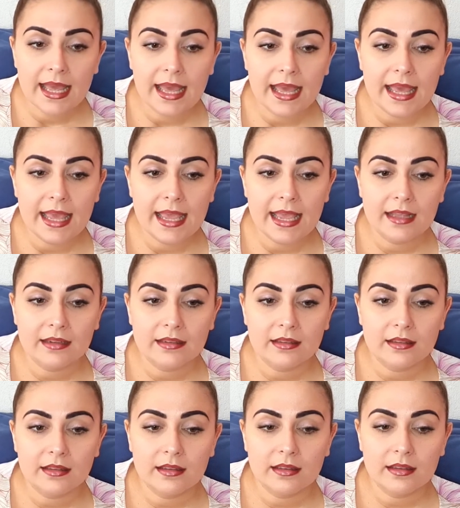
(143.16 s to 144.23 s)

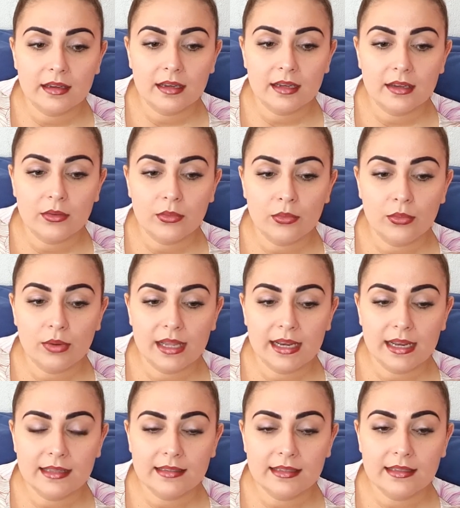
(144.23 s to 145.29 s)
And when
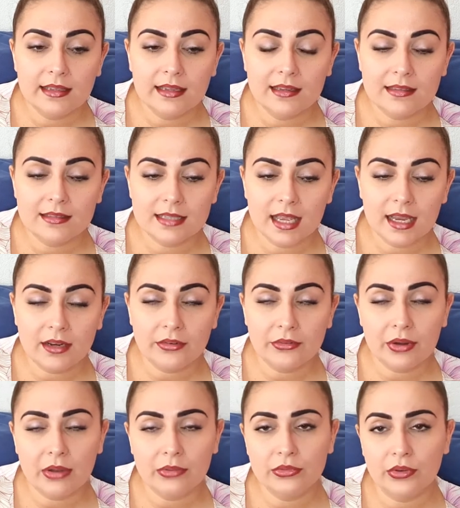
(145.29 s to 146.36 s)
I did the second
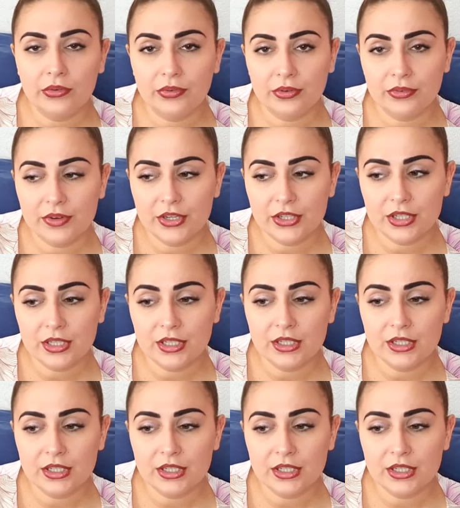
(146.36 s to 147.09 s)
round of revision,